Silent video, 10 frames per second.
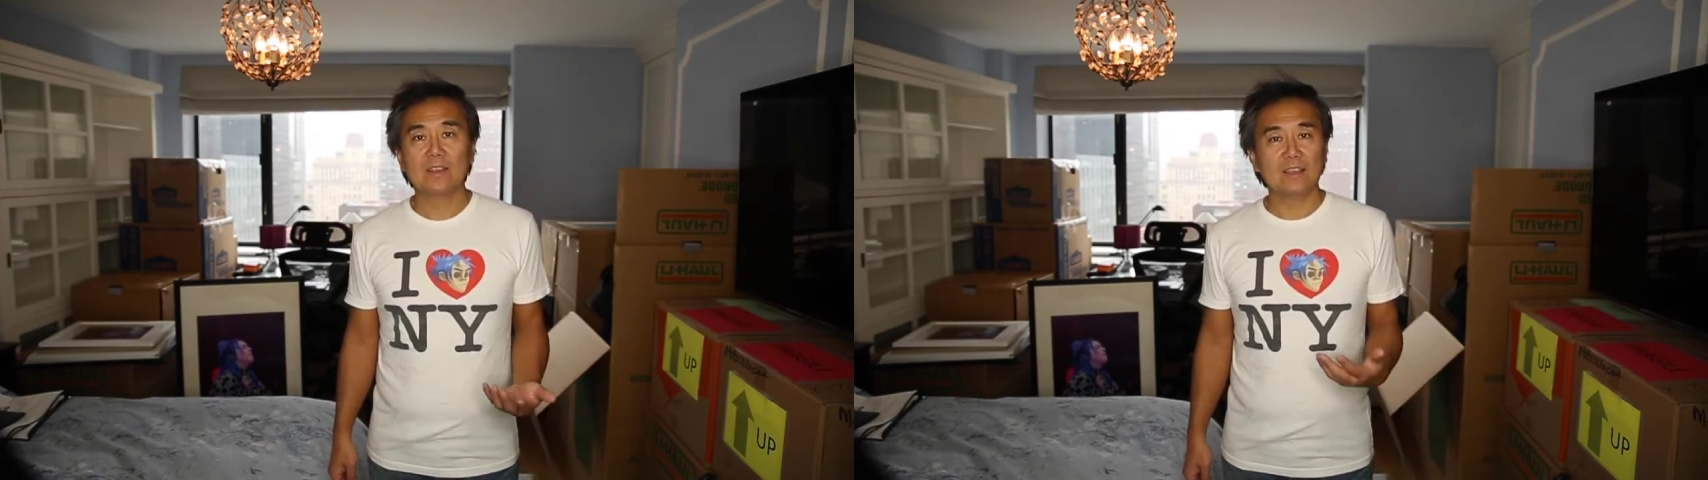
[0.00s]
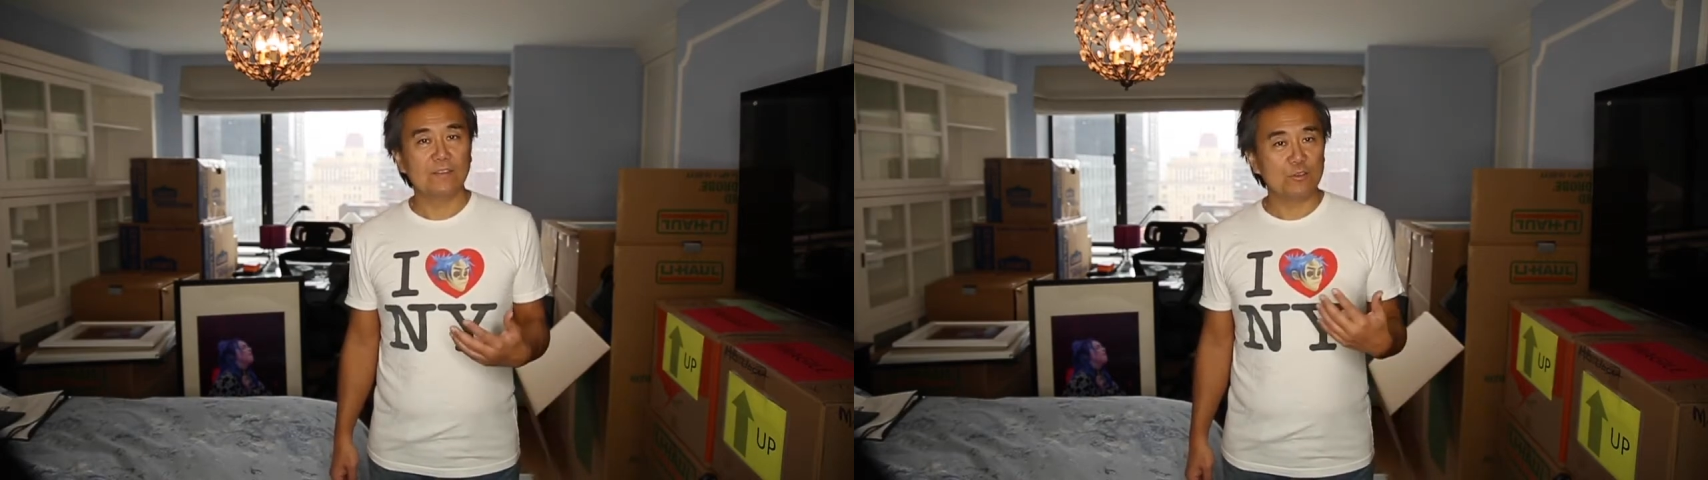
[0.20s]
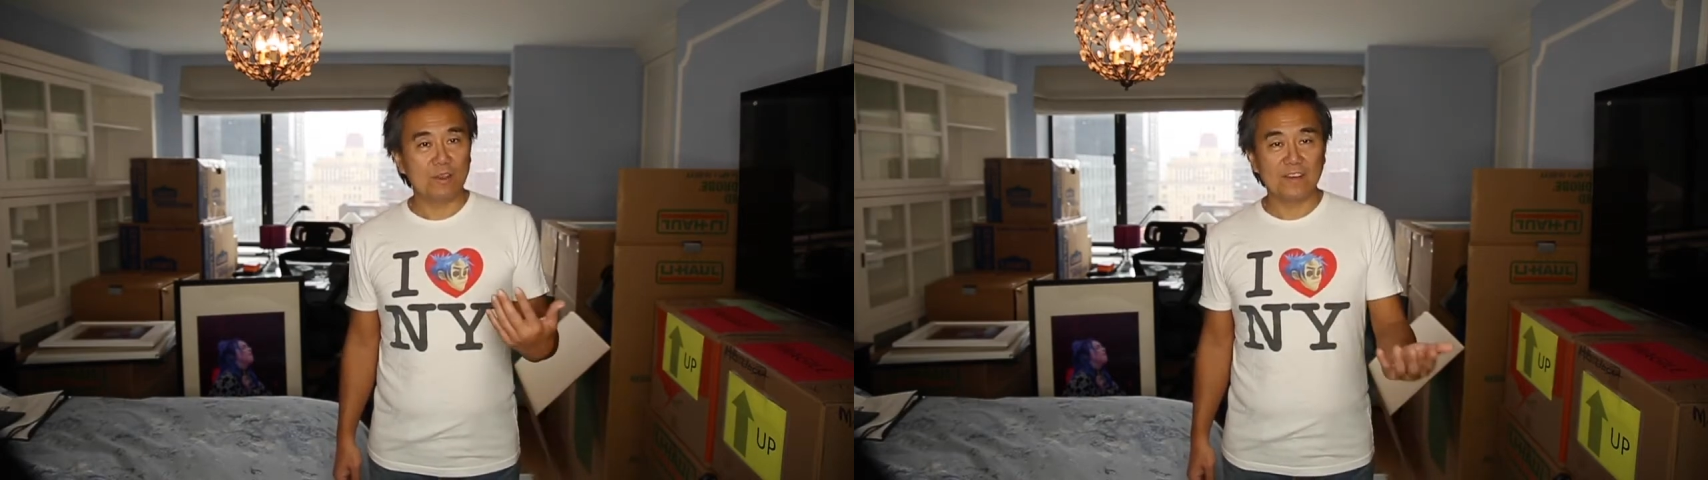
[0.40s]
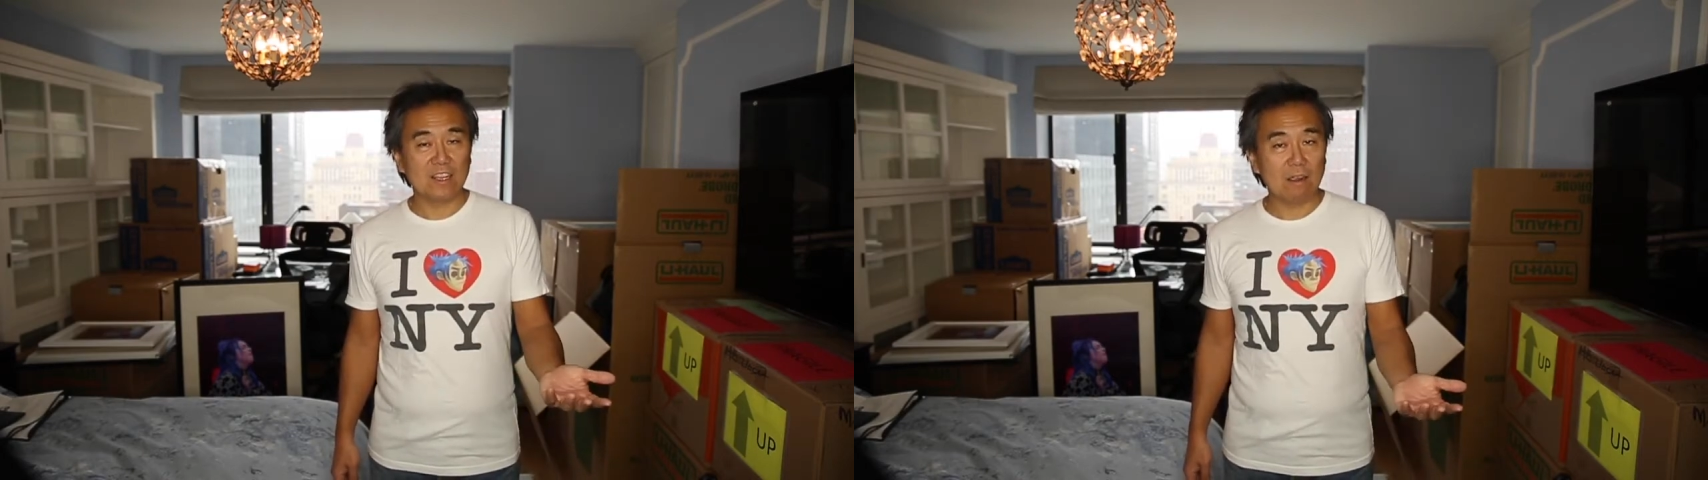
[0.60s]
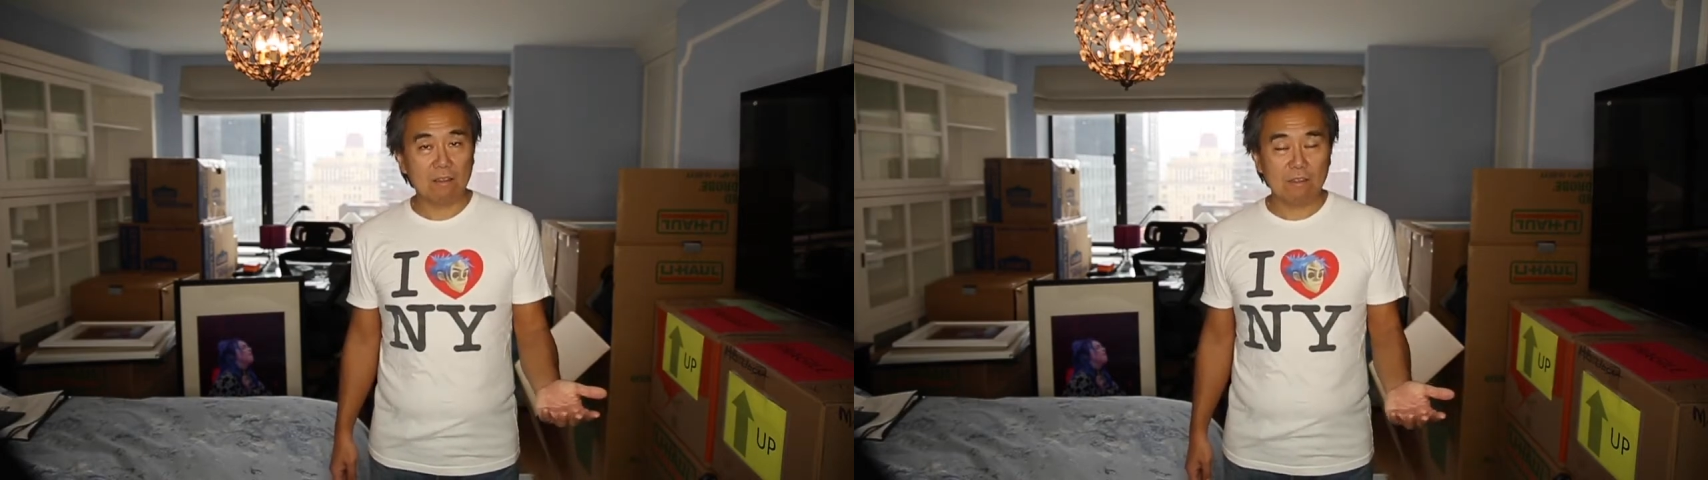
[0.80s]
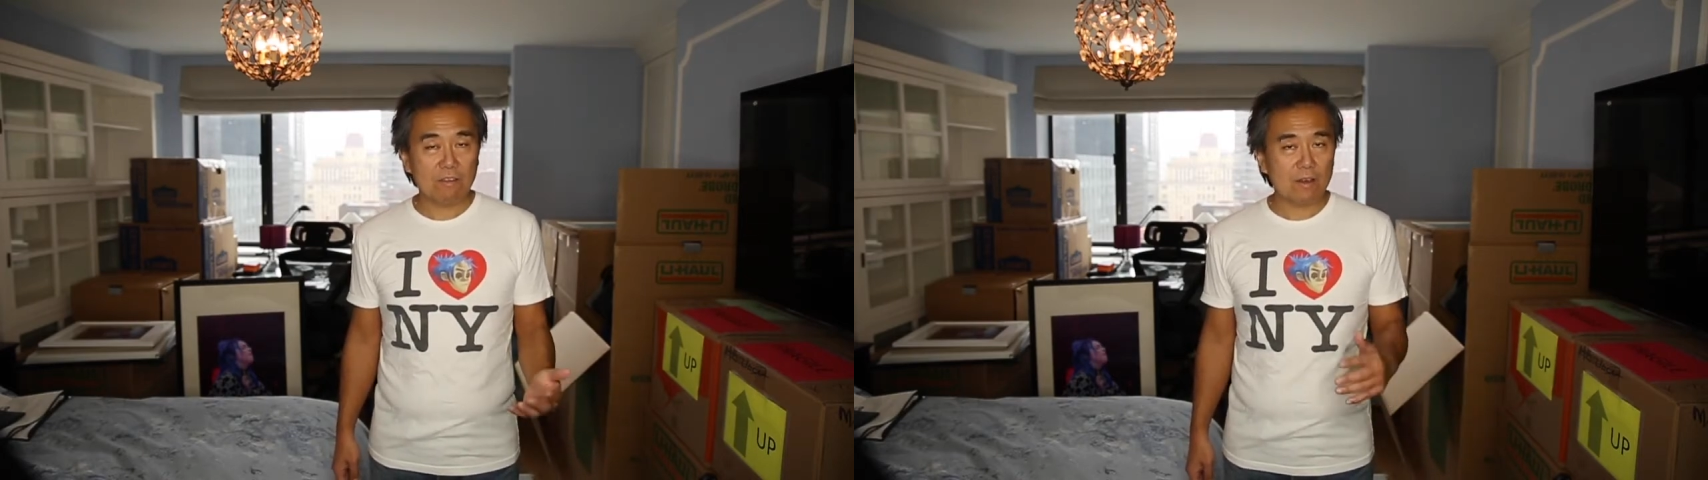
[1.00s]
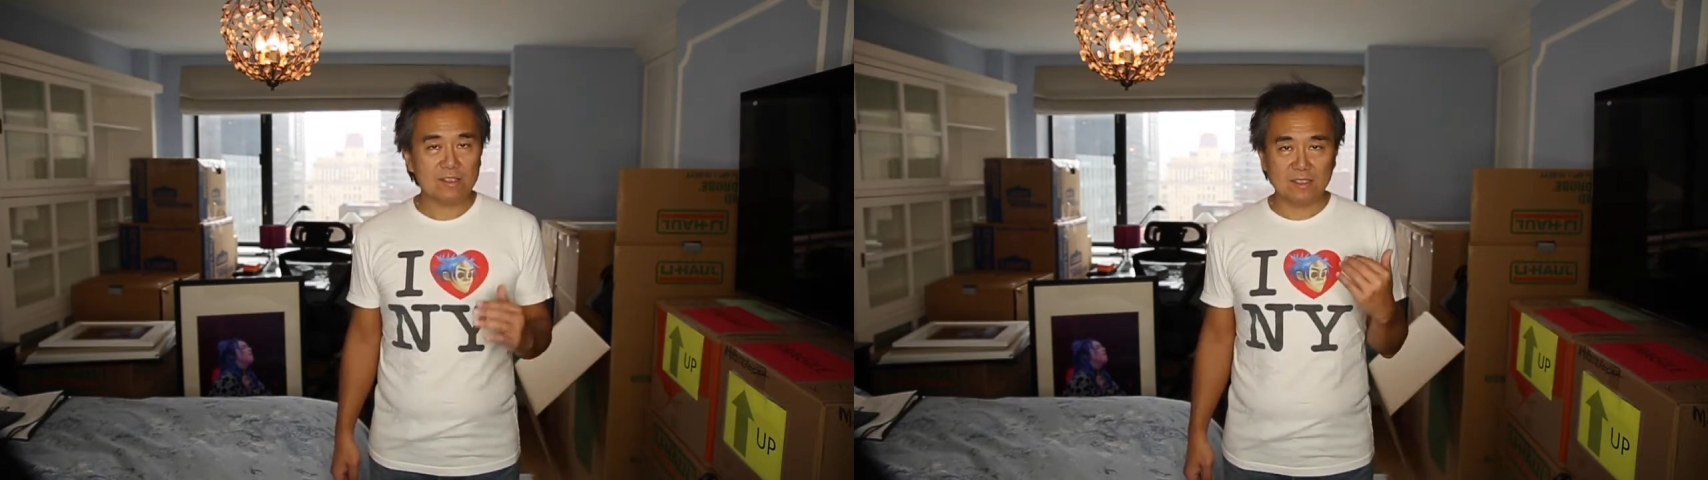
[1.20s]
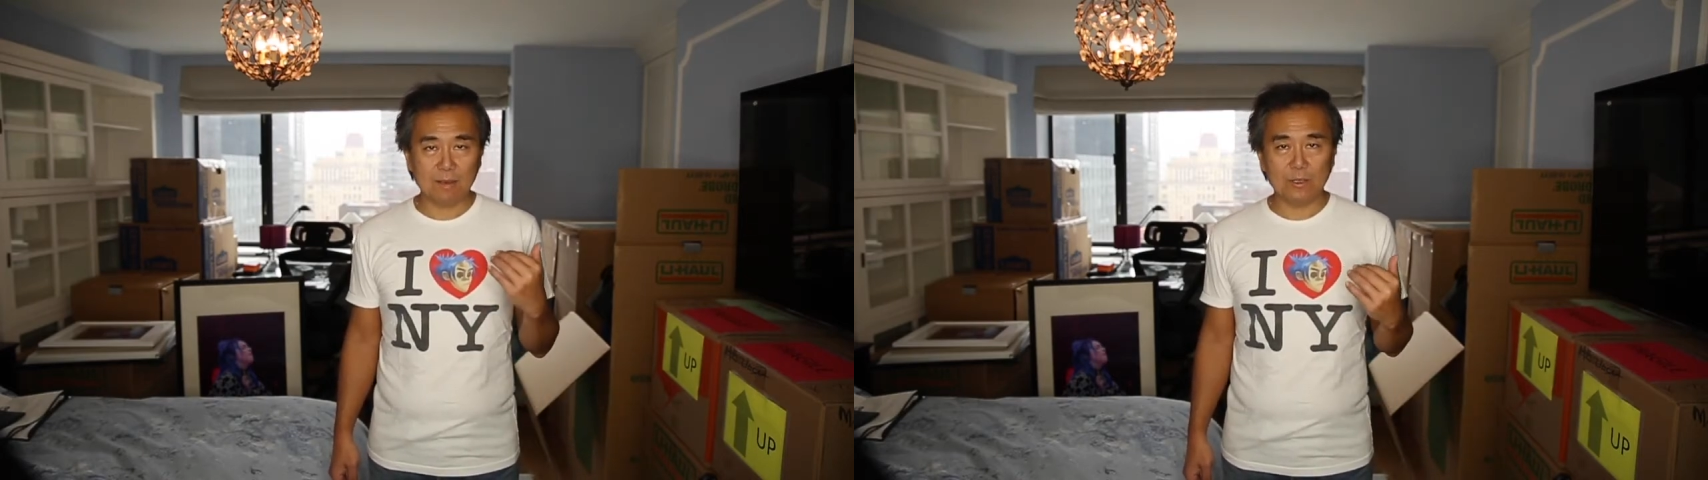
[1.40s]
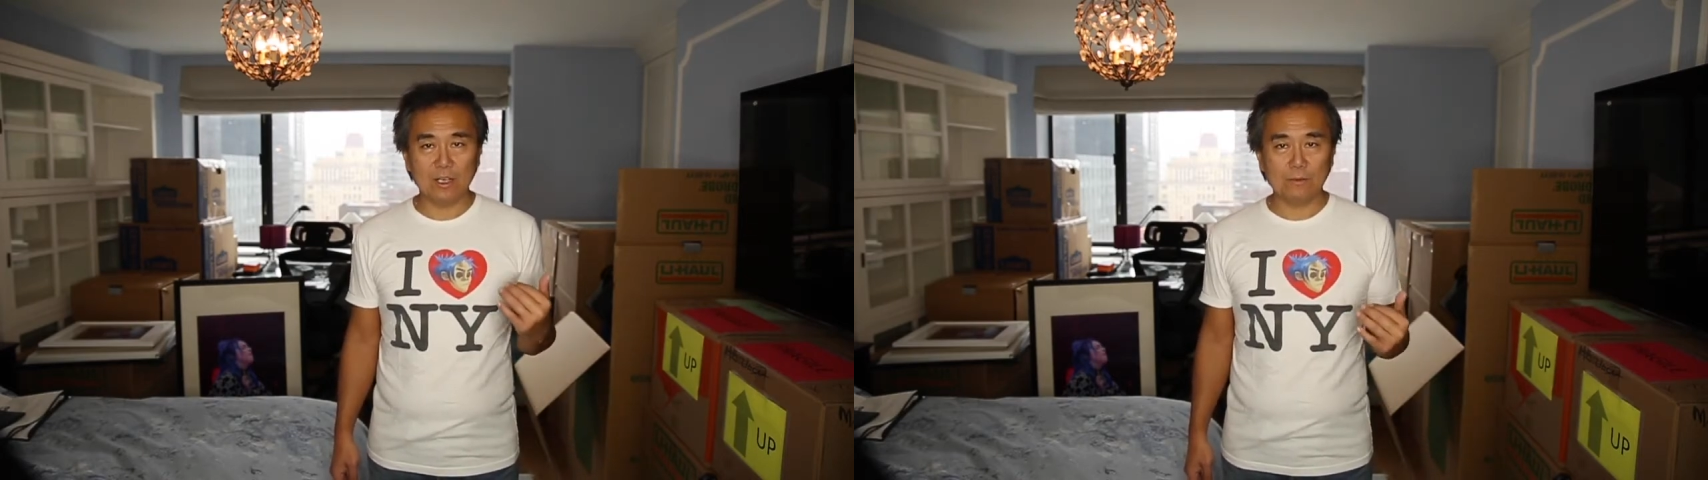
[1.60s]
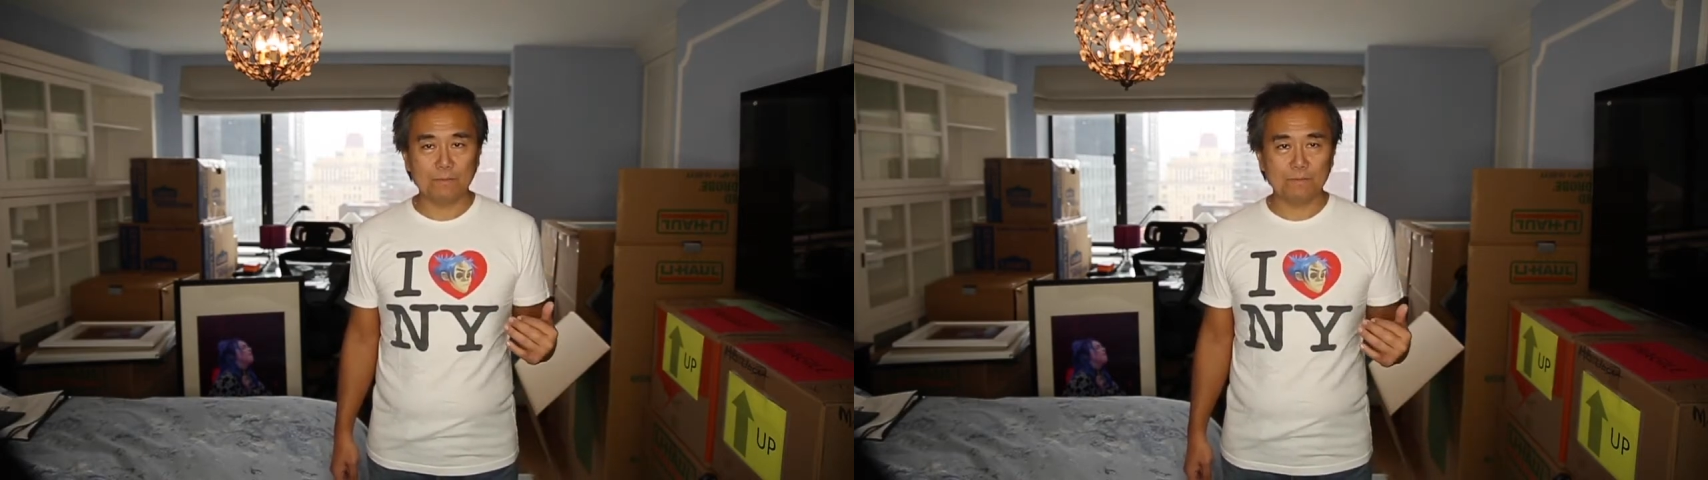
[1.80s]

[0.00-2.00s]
If you have any other thoughts, let me know.